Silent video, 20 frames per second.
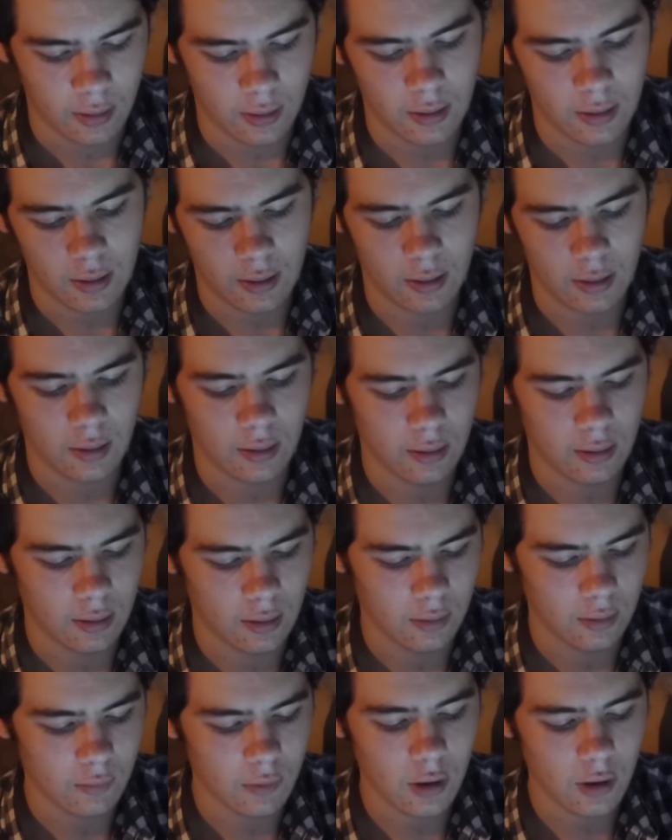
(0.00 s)

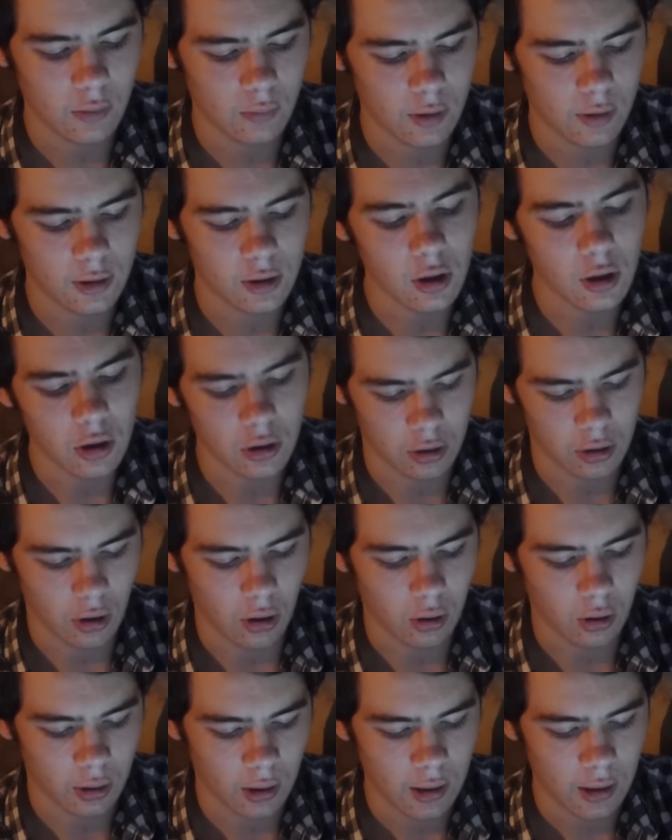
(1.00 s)
worked with
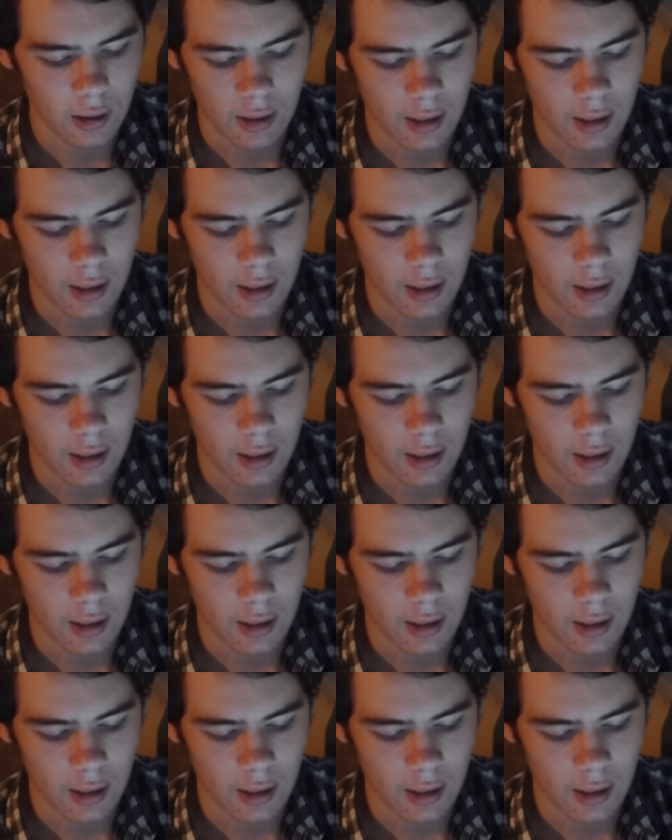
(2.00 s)
Gorkok.